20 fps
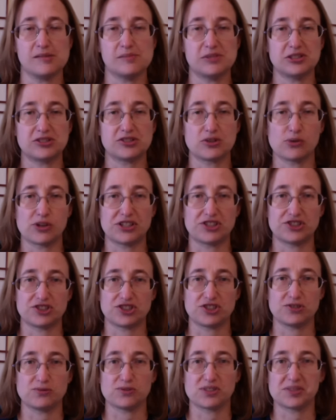So I
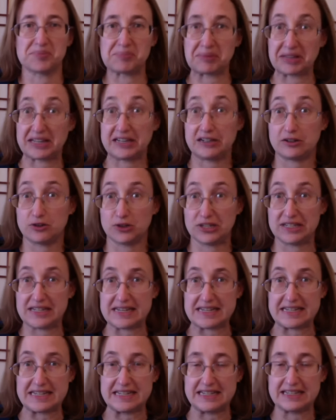just used some plain green
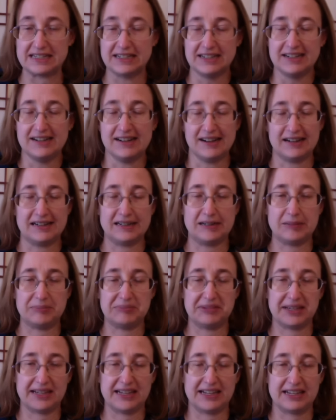tea
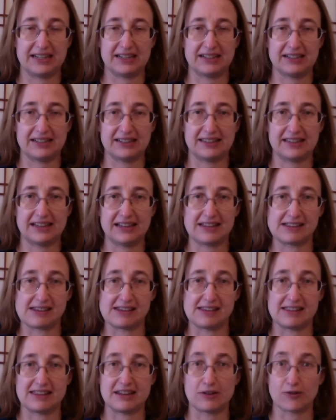and
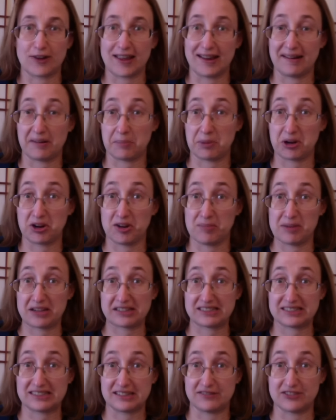then the organic berry
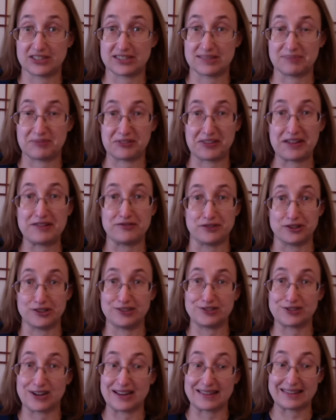mix to give it some flavor
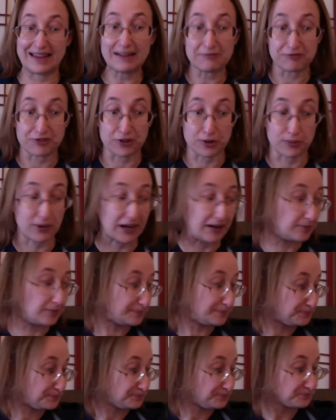and drank that for a while.
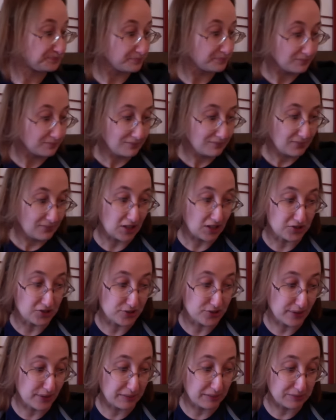
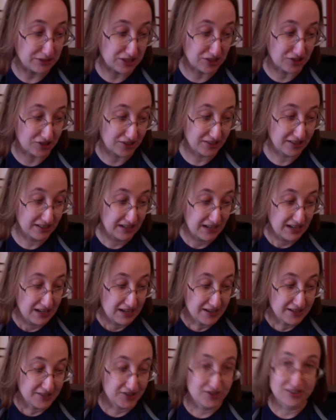So that was good.
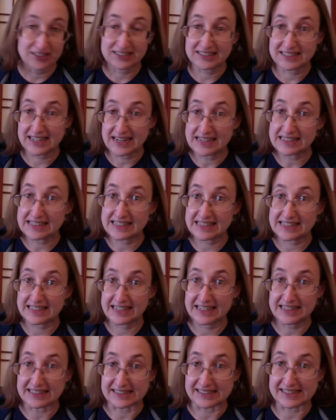So let's get into the
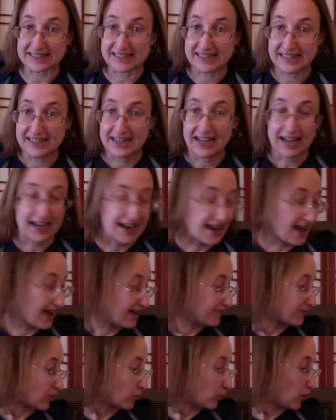knits. I
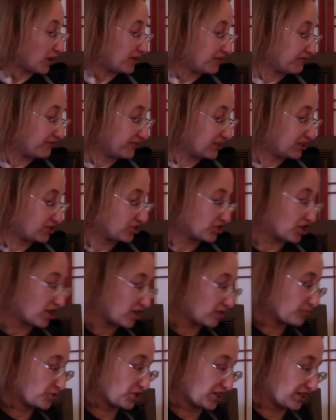have one finished
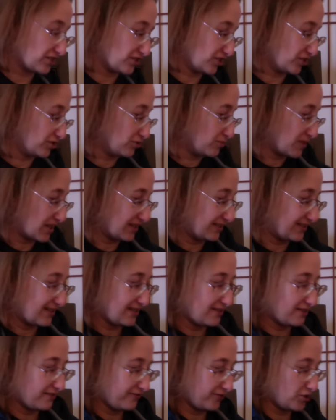object. You may see
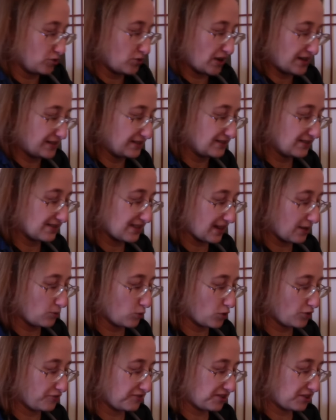a few ends. I
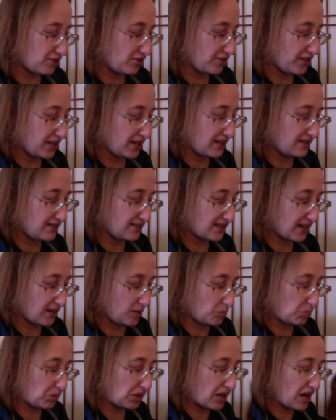wove in all the ends
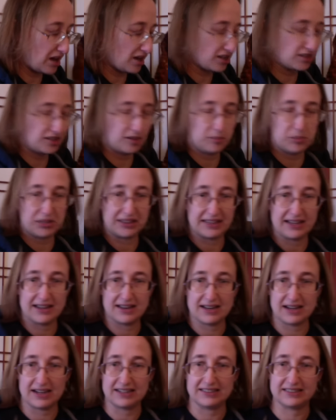and blocked, but
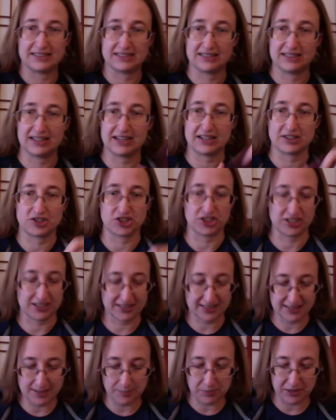then I didn't actually
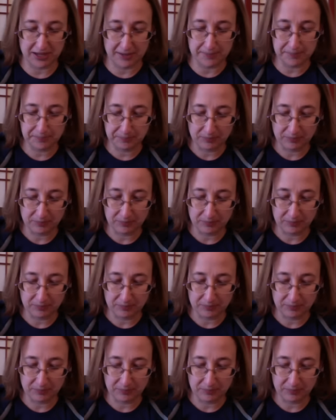snip them.